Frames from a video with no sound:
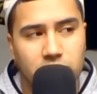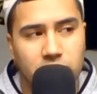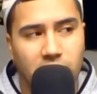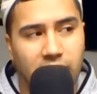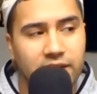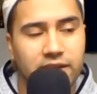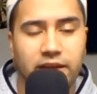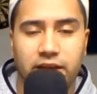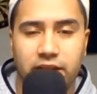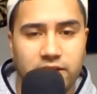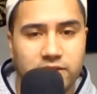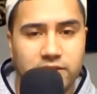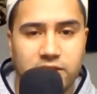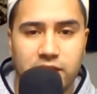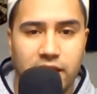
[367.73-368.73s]
I
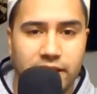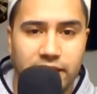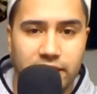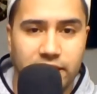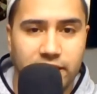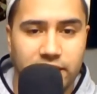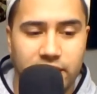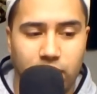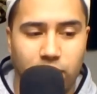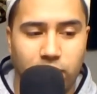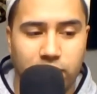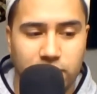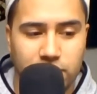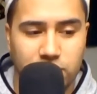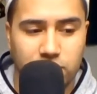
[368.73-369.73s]
didn't. I didn't. I
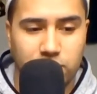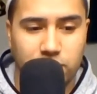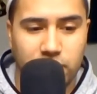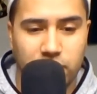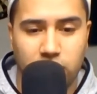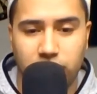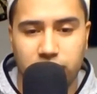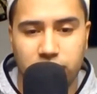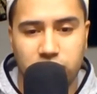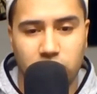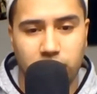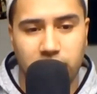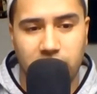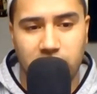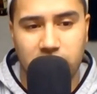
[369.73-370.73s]
wanted to. My girlfriend told
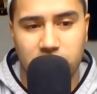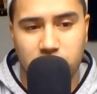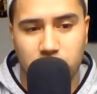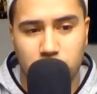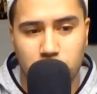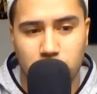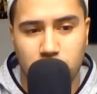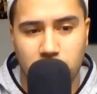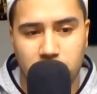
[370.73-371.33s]
me not to.